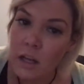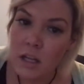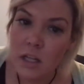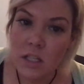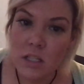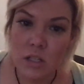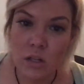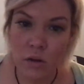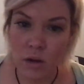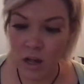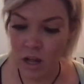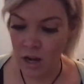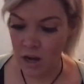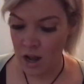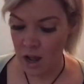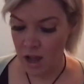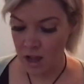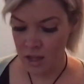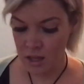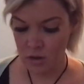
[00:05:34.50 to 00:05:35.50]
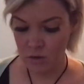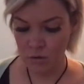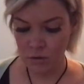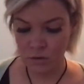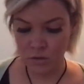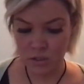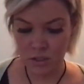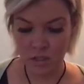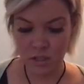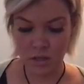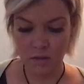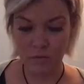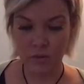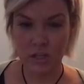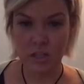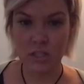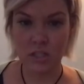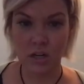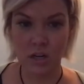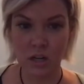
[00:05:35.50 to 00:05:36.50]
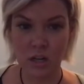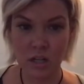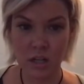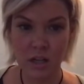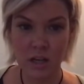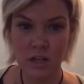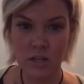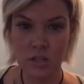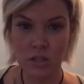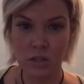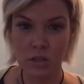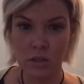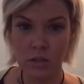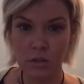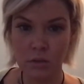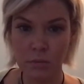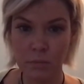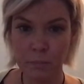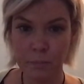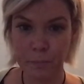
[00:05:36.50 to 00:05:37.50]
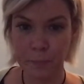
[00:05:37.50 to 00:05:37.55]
So, and I use the dark lash glue,